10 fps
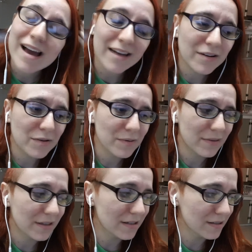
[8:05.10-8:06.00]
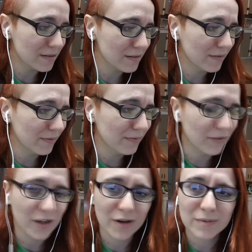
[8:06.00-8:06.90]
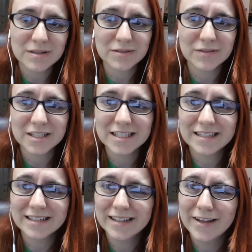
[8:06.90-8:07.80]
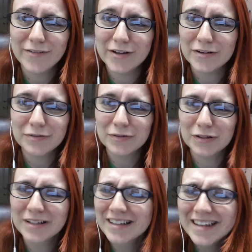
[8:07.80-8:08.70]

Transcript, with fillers: I know this vlog wasn't really eventful